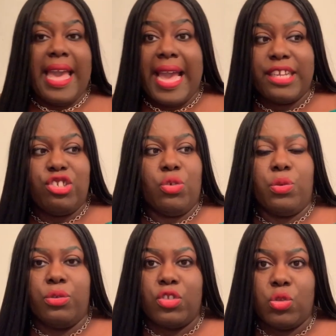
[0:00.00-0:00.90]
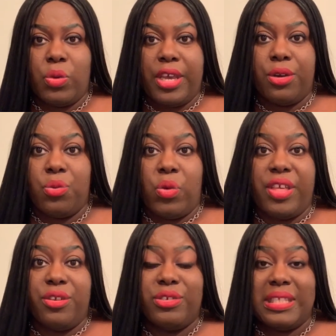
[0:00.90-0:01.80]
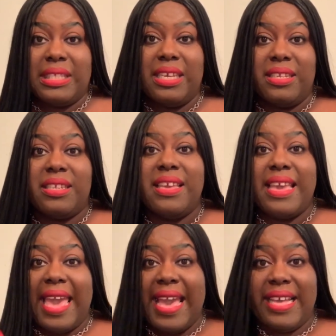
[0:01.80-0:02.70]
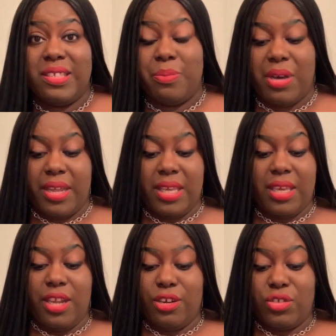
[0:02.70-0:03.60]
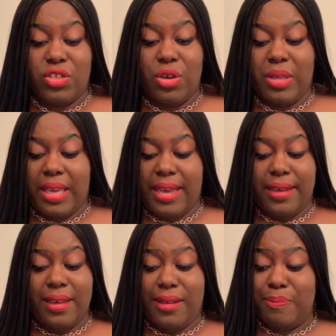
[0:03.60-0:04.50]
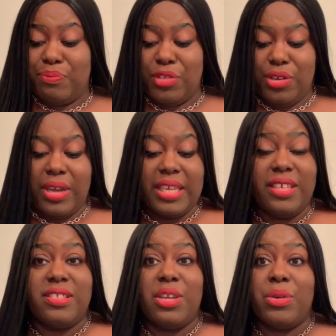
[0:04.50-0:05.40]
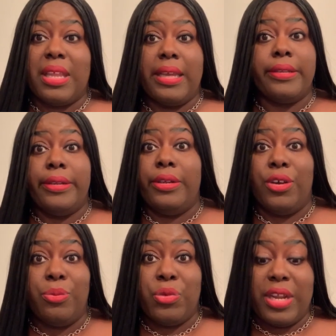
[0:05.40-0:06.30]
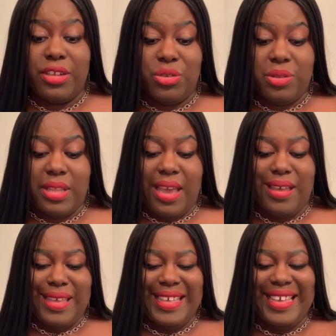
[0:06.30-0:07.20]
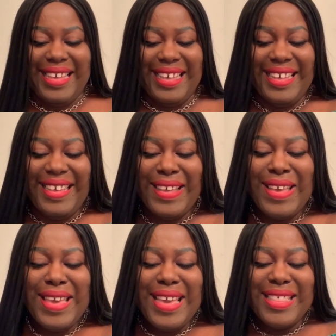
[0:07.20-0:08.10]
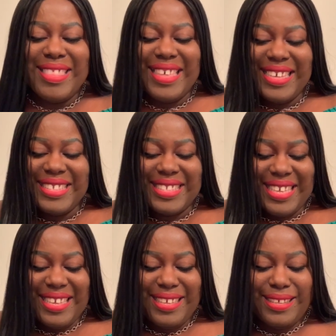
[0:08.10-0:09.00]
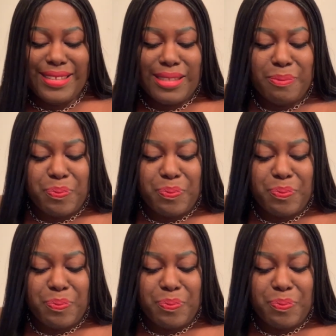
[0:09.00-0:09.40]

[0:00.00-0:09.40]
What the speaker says: actual Sweater Weather scent as body care. So yeah, you know, I guess they were like, nope, we're not doing that. This is